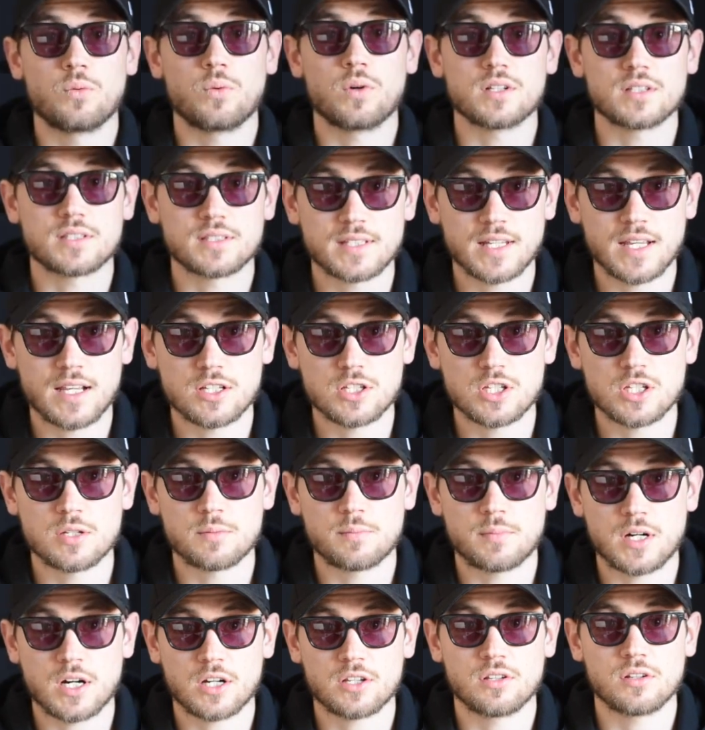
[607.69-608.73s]
Well, sales
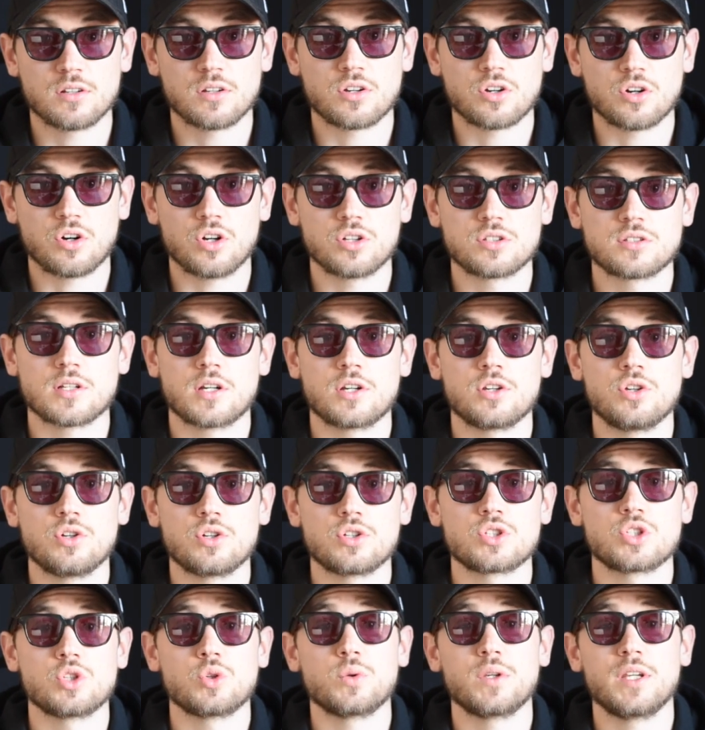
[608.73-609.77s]
and marketing costs are
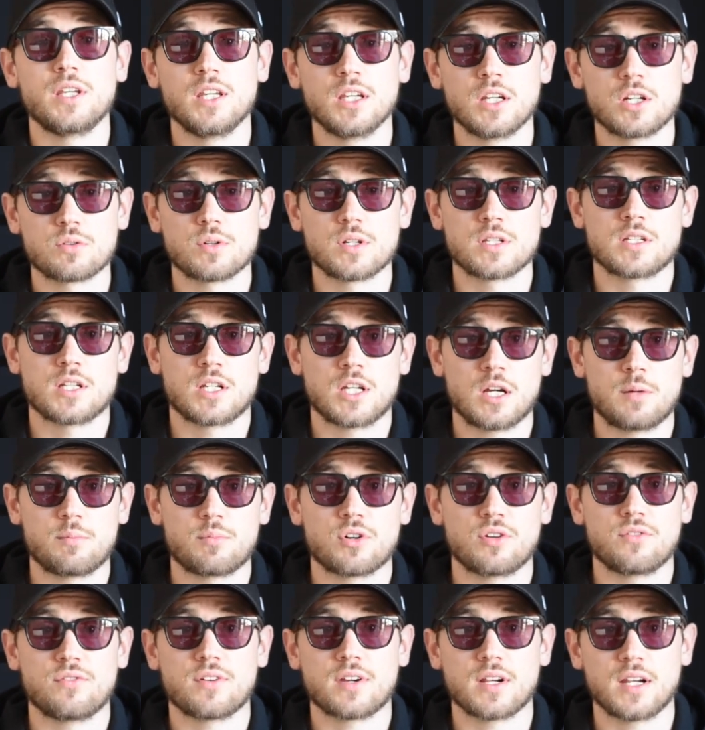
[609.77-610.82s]
used to increase the
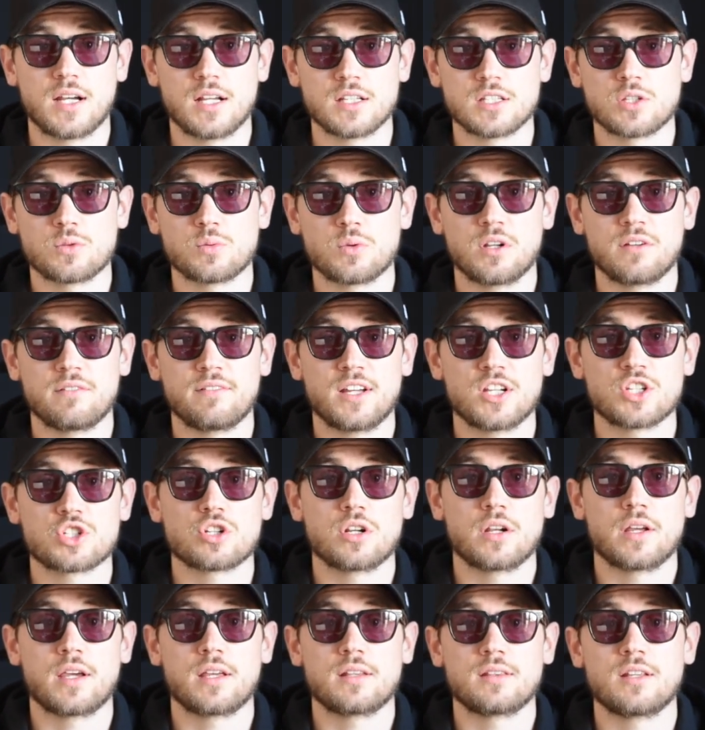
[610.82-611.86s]
number of clients that will
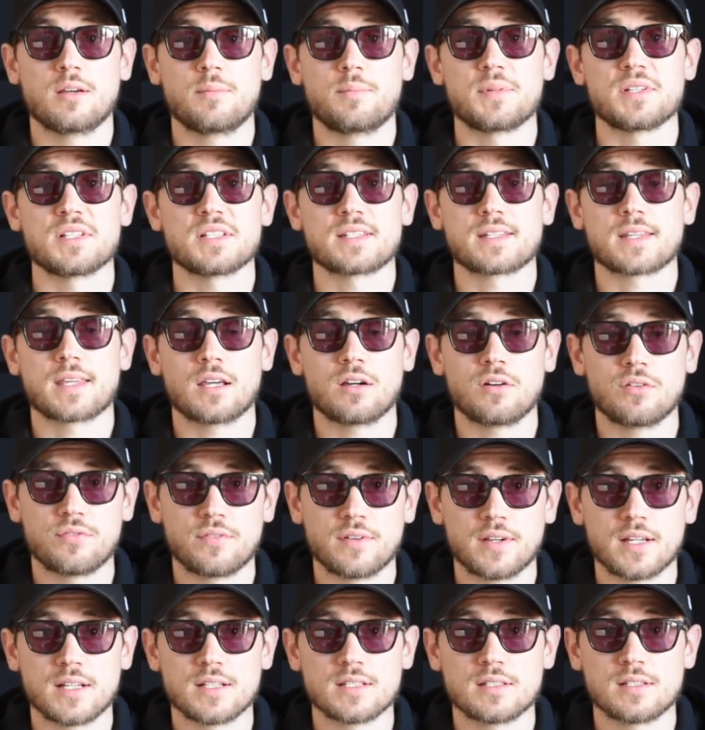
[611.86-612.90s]
eventually end up in scale
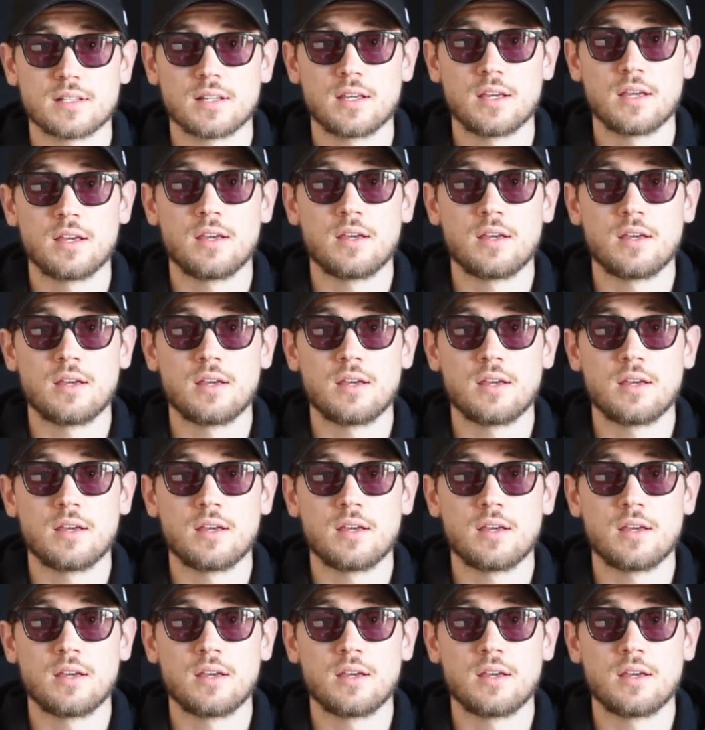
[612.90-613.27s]
phase,